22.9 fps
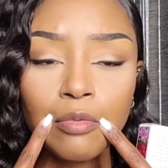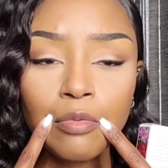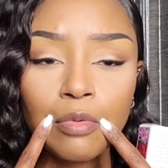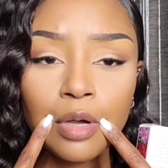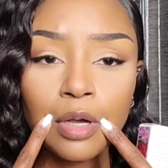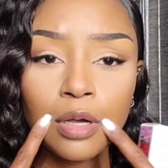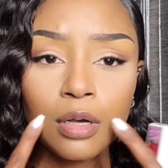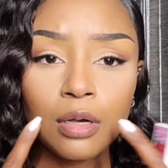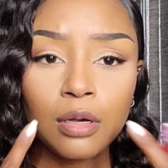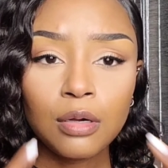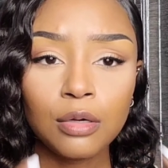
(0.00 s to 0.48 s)

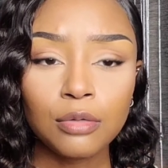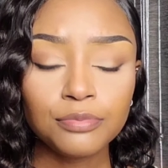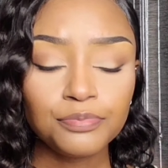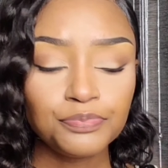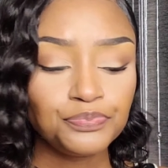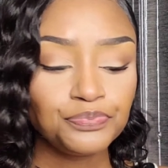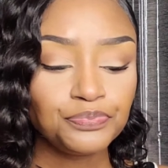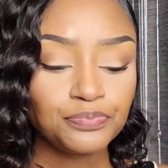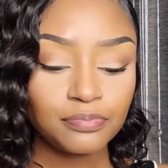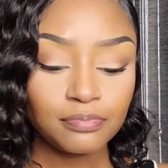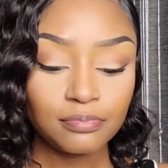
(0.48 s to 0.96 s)
Well,
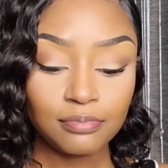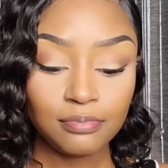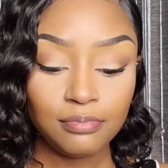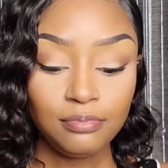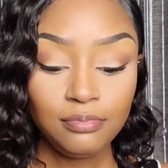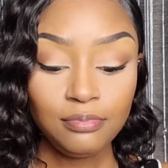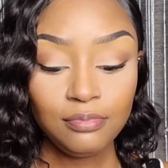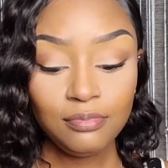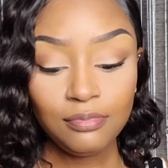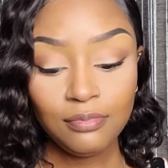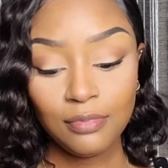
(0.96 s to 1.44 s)

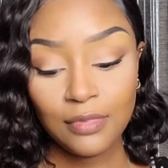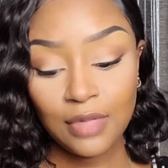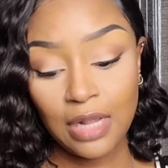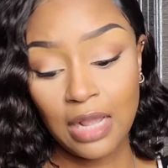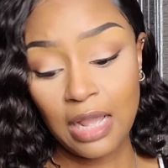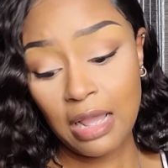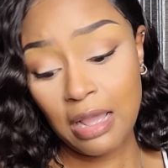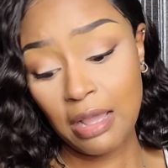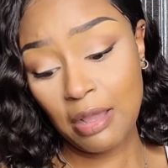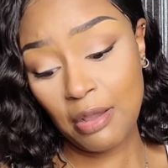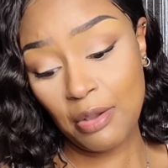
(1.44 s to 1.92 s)

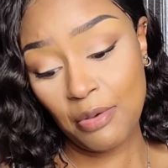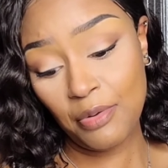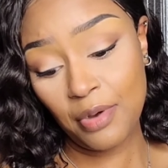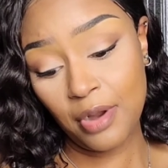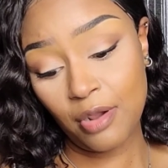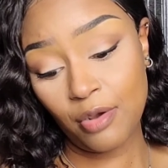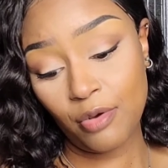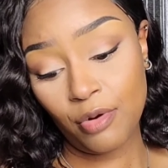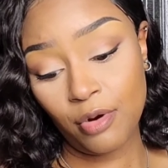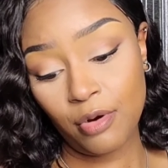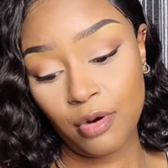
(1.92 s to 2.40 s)
I don't
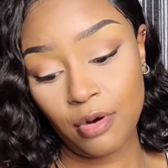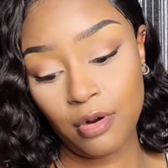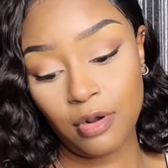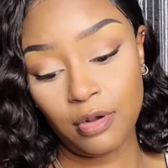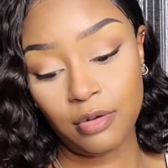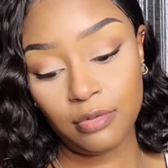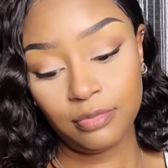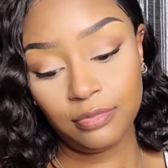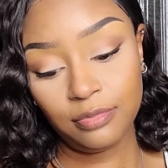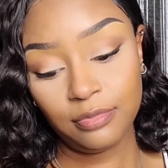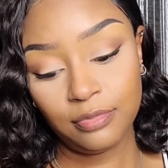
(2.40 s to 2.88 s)
know,
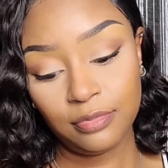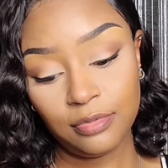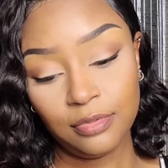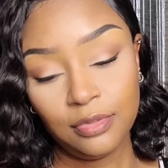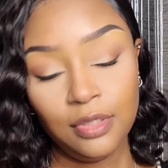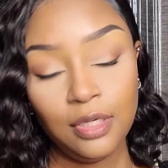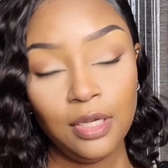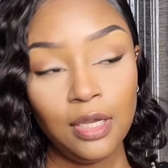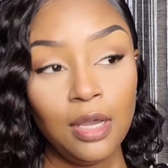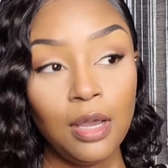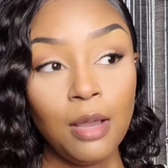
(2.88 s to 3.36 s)
girl
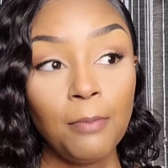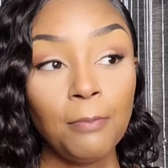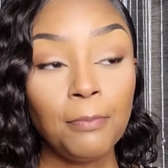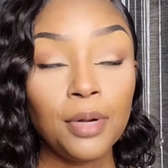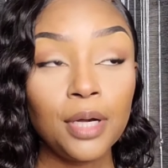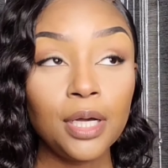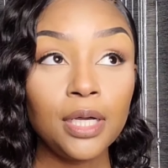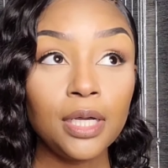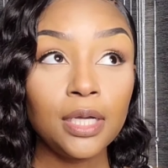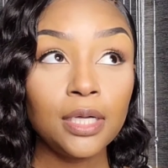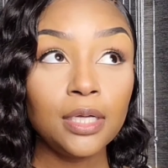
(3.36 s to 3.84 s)

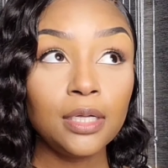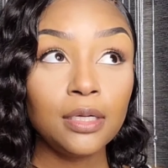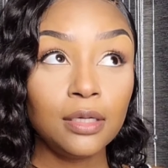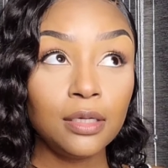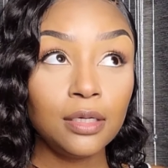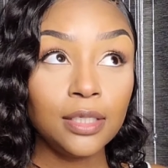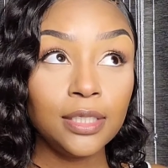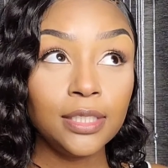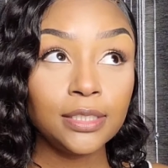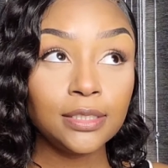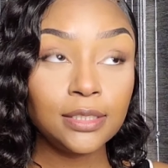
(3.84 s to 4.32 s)
but
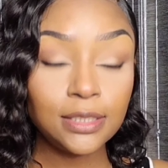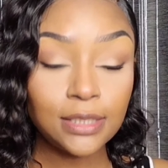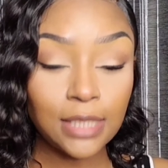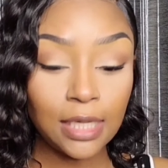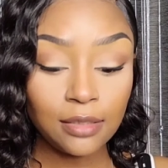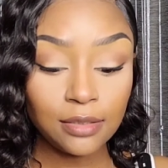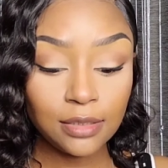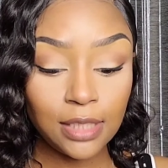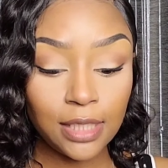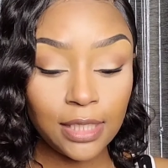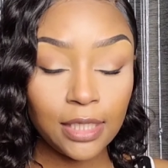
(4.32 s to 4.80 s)
it
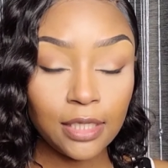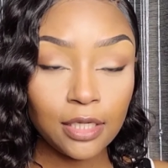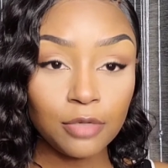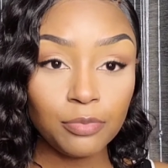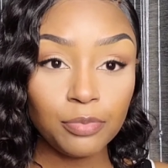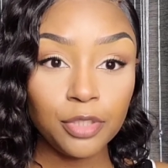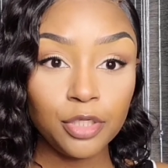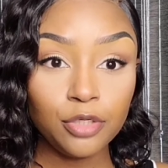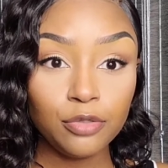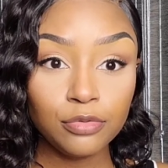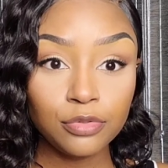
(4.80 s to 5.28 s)
sounds like it
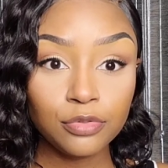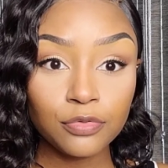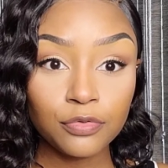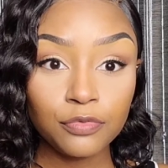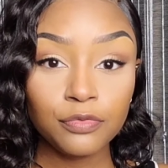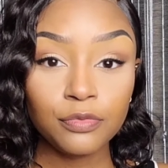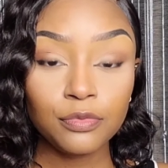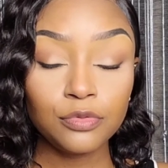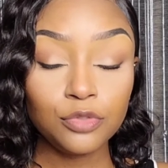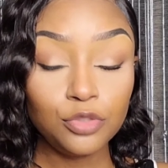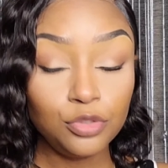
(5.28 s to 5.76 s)
could be
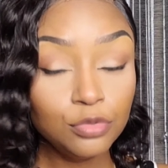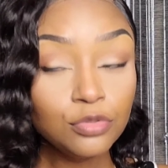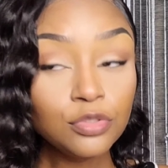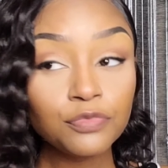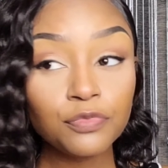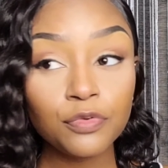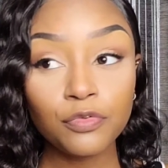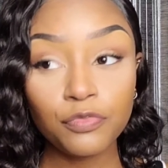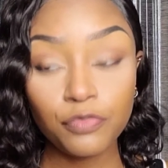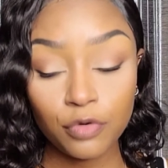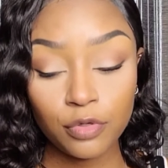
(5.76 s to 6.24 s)
useful
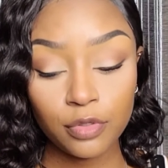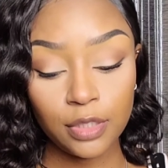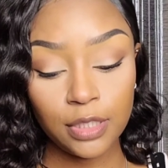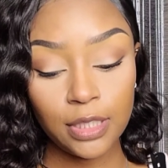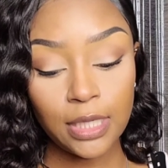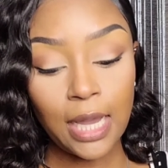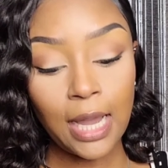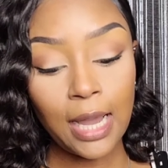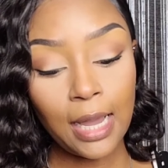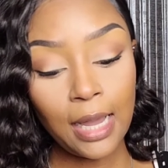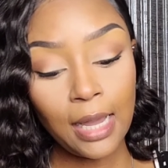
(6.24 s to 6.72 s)
useful for
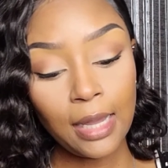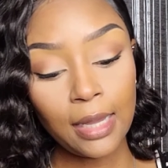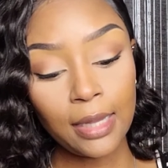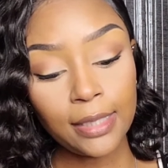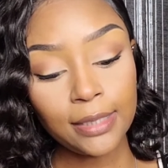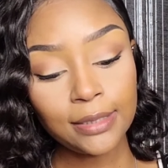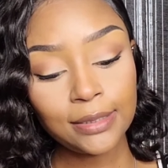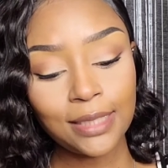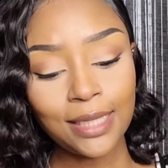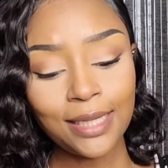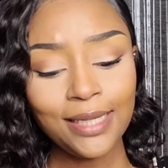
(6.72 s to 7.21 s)
the
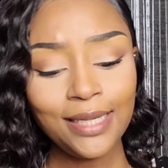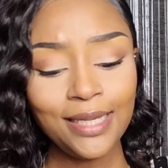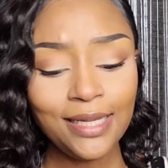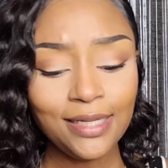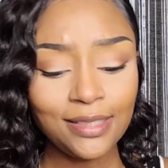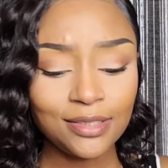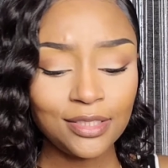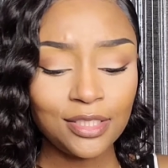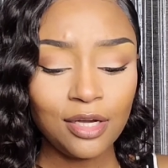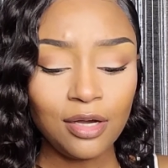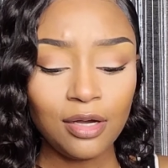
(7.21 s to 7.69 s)
eyes i
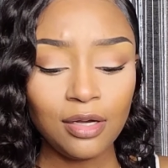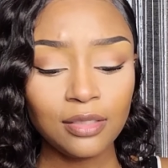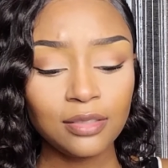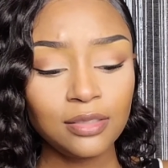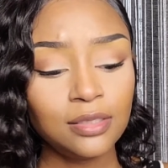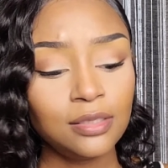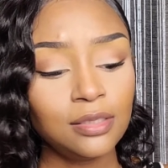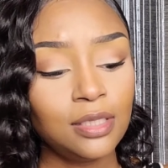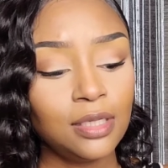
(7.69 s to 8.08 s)
can't talk